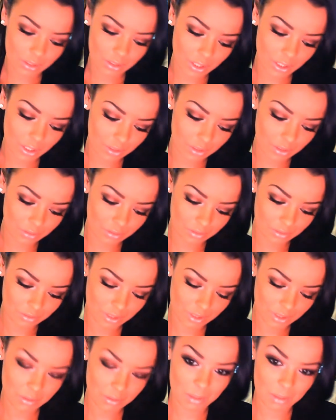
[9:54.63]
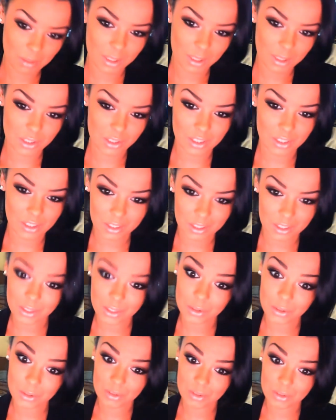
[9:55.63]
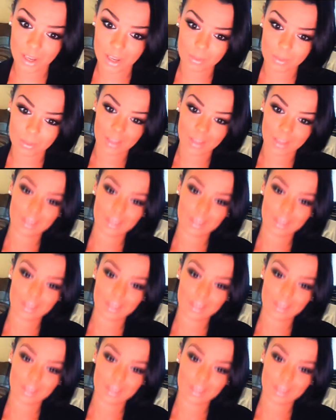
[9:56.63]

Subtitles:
know, you want to make sure that you do tap that,